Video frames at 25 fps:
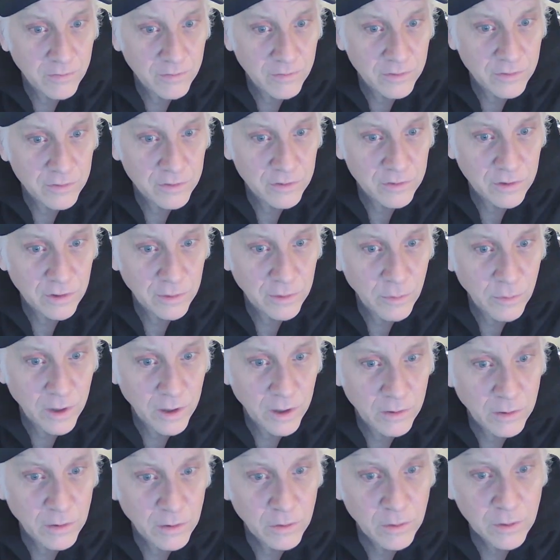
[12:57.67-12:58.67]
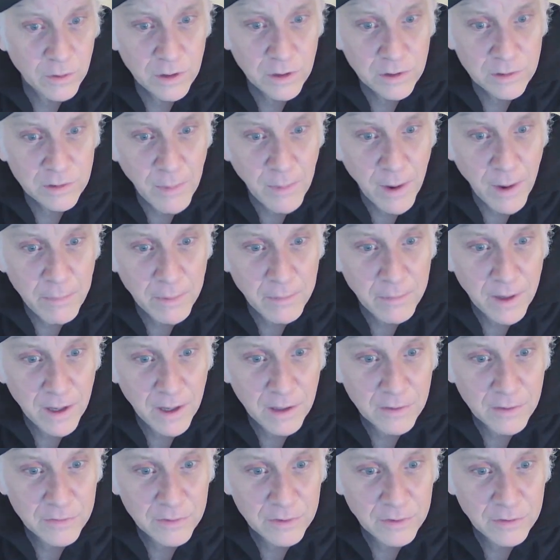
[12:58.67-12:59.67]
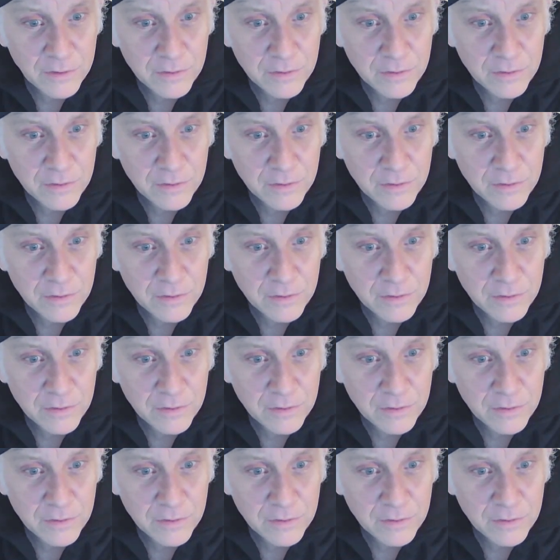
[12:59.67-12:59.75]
marvelously well. Who are these puppet